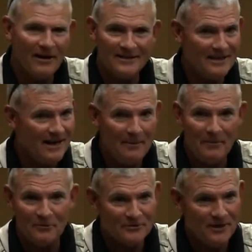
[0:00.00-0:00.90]
Like I said, I'm not
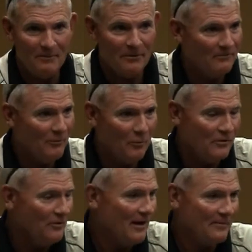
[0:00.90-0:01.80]
going to say I'm looking forward
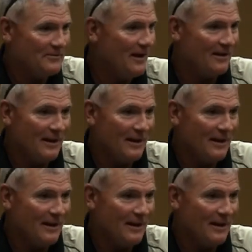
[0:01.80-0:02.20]
to it, and I'm excited.